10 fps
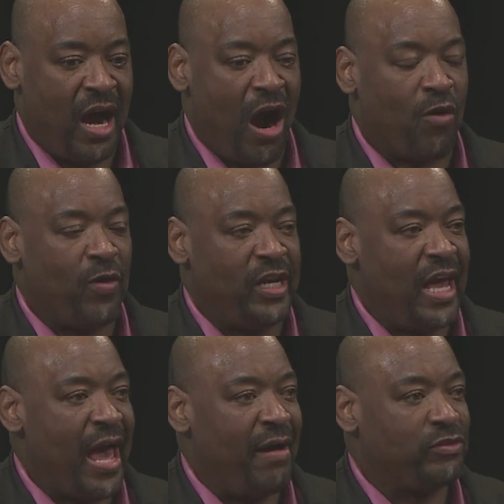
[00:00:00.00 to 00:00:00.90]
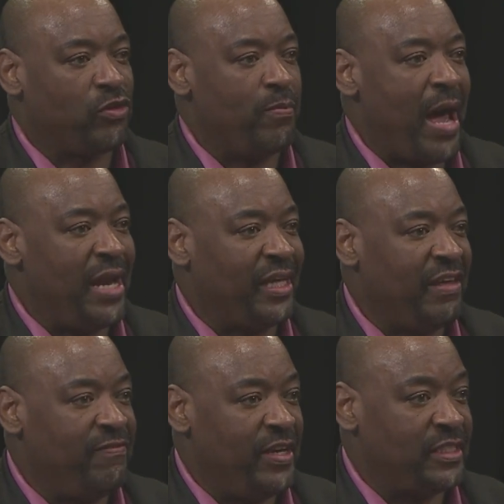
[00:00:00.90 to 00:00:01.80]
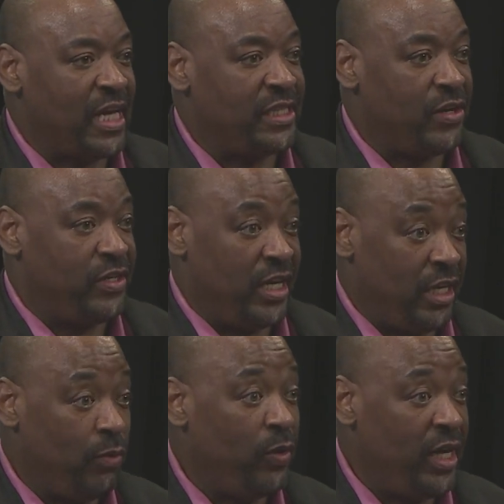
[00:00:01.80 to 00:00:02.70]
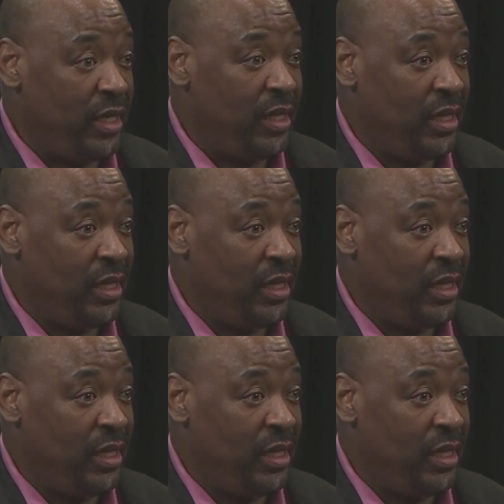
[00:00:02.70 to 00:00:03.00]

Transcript: already have traumatic events that they're dealing with.